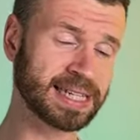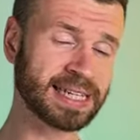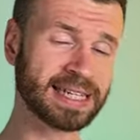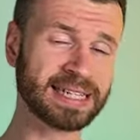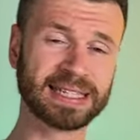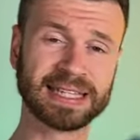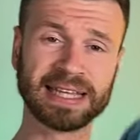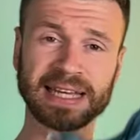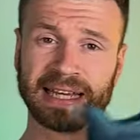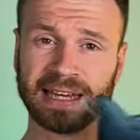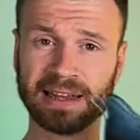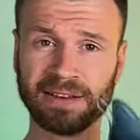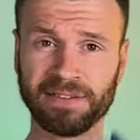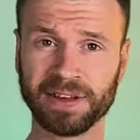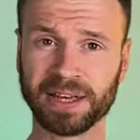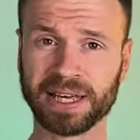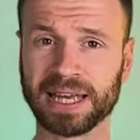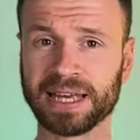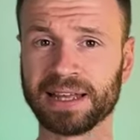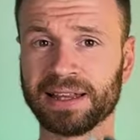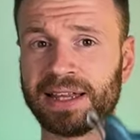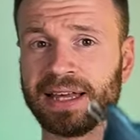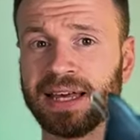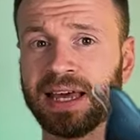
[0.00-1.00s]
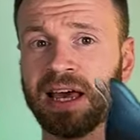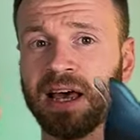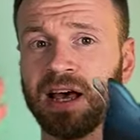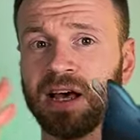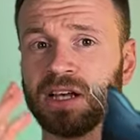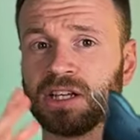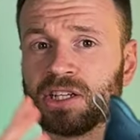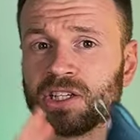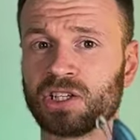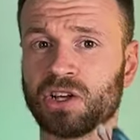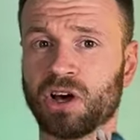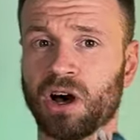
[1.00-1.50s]
is significantly
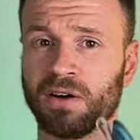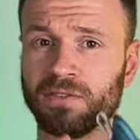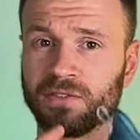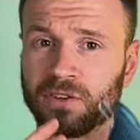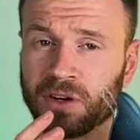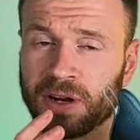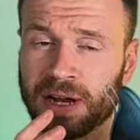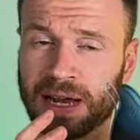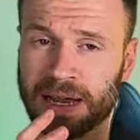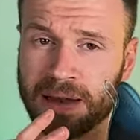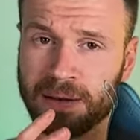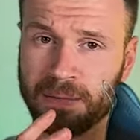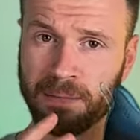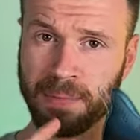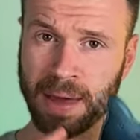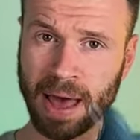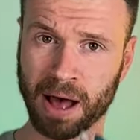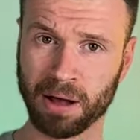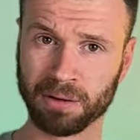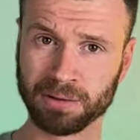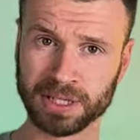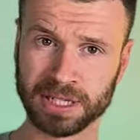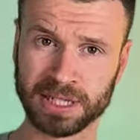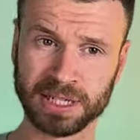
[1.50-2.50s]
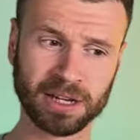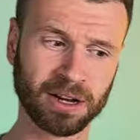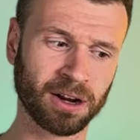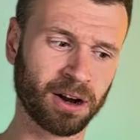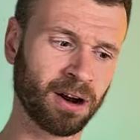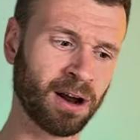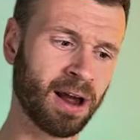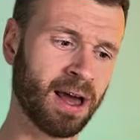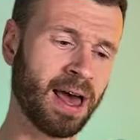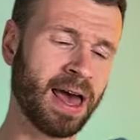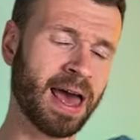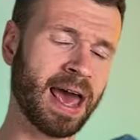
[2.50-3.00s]
softer and bouncier.